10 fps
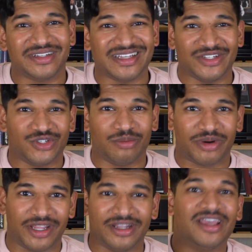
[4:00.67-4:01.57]
it into your
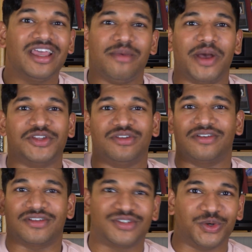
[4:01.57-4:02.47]
brain. Imagine you've
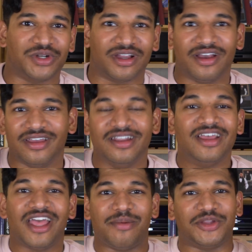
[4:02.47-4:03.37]
got a soldering iron,
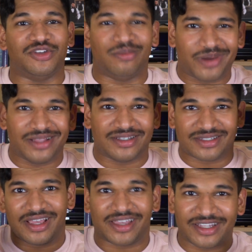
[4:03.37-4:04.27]
imagine your brain's a
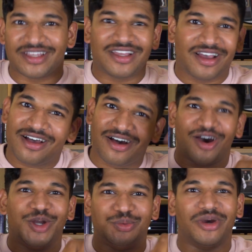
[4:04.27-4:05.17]
circuit,
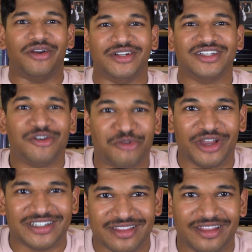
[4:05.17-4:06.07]
hardwire it
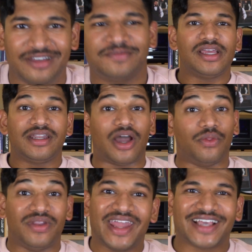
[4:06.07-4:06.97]
right in there. Now,
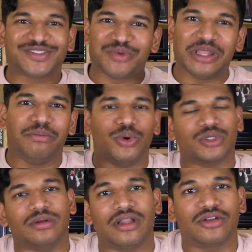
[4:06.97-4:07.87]
on the next really
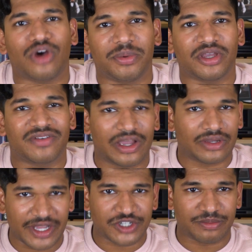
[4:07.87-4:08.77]
important topic of
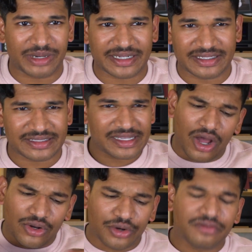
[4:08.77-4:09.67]
calculation practice,
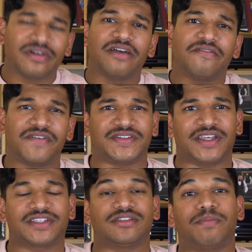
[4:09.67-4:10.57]
a lot of
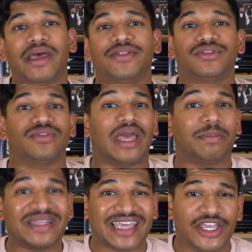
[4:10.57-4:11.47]
physics depends on the
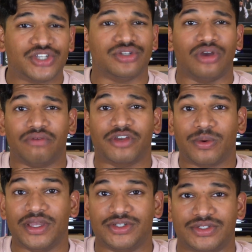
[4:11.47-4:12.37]
application of
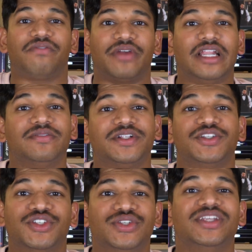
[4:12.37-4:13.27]
equation. For A level,
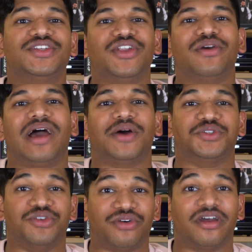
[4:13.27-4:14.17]
you do need to know how to
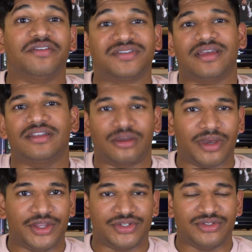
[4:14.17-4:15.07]
derive certain
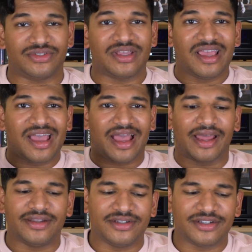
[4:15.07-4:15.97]
equations,
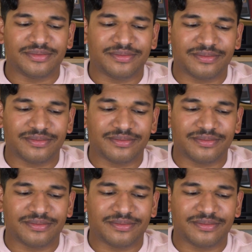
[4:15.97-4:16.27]
and